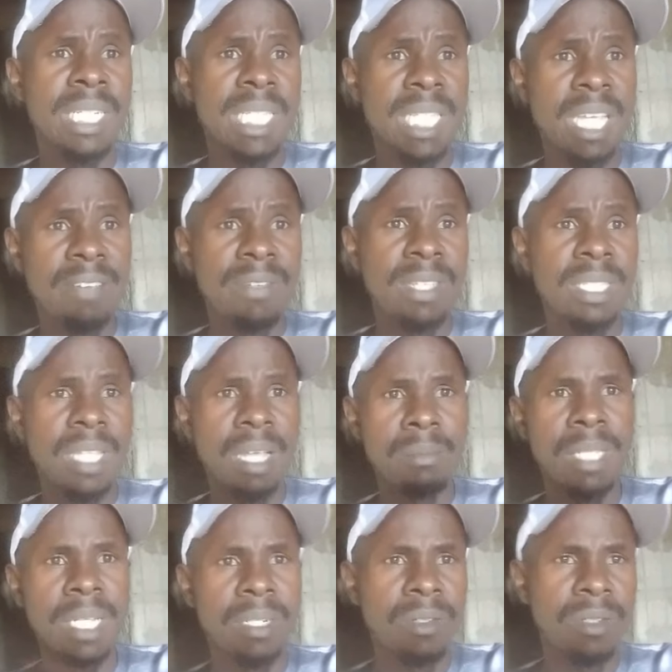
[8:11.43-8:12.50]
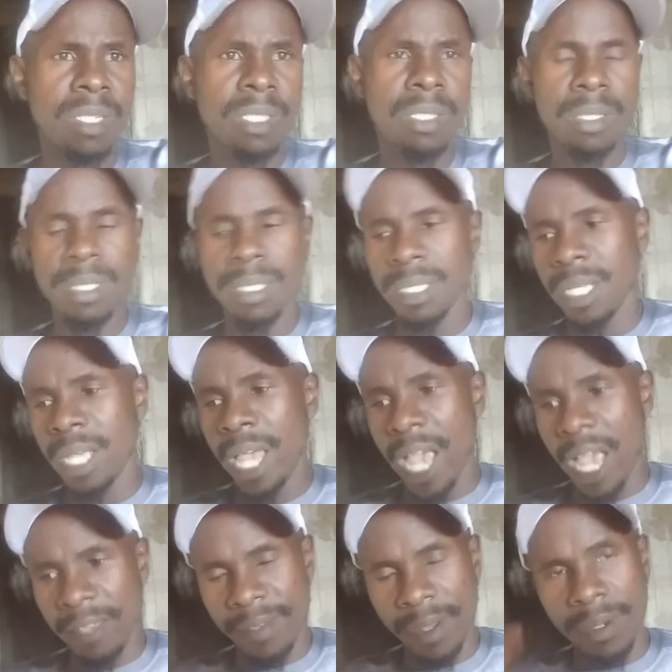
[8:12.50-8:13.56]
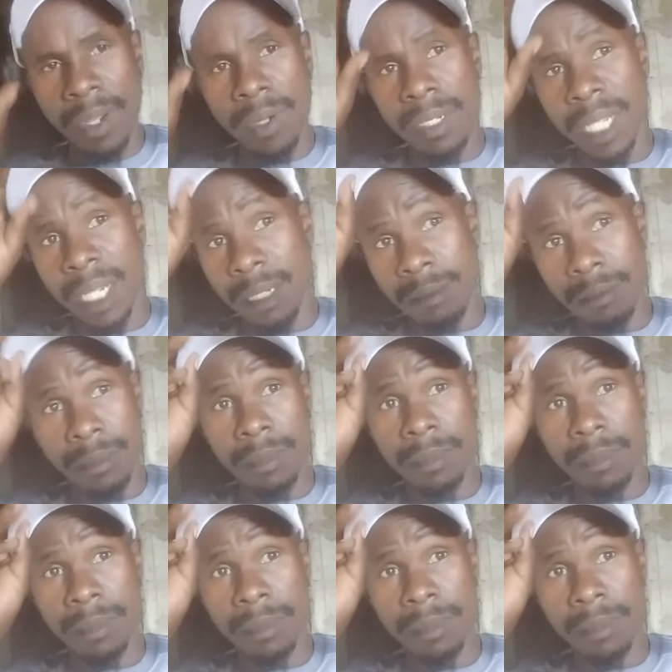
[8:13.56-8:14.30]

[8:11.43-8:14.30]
service, terms and conditions, I found out that